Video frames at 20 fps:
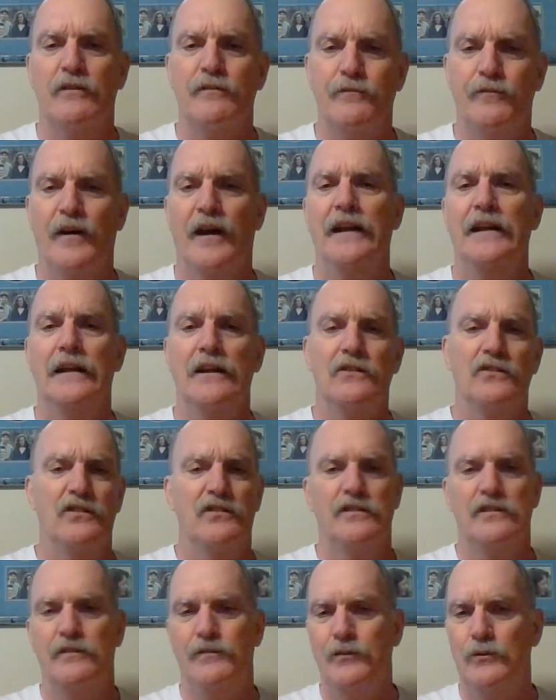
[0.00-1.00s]

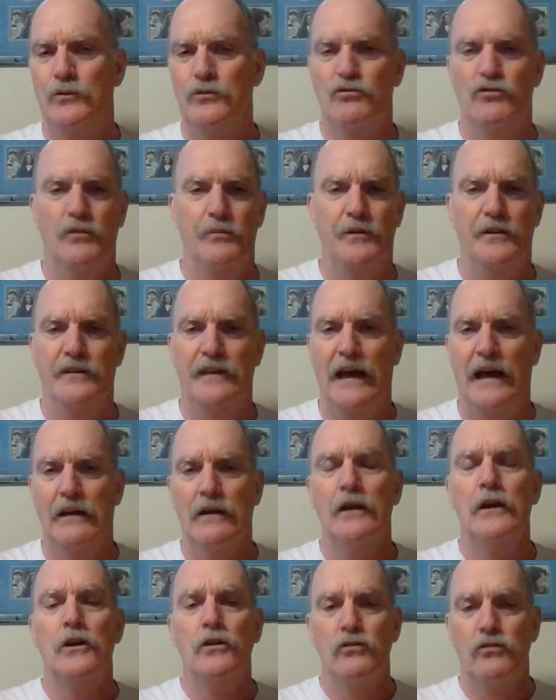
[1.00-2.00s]
finances if you attribute that
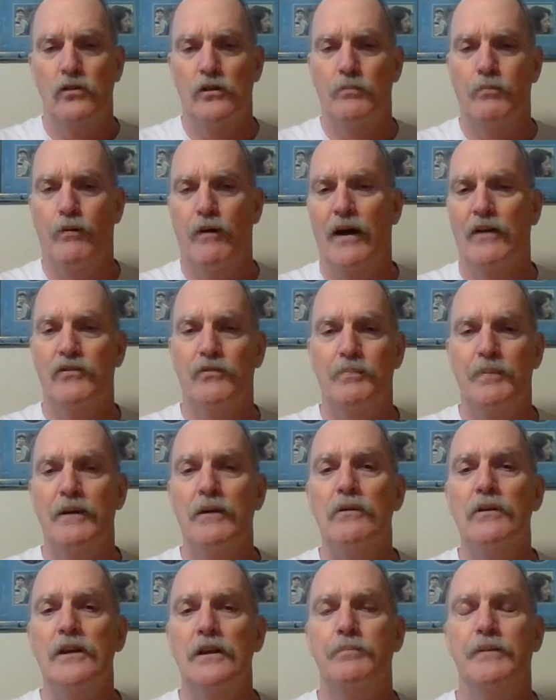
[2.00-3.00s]
to the
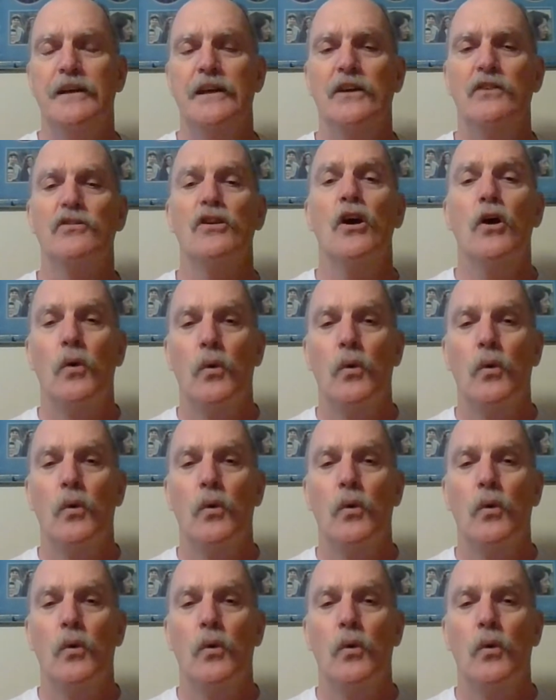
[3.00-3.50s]
prosperity piece,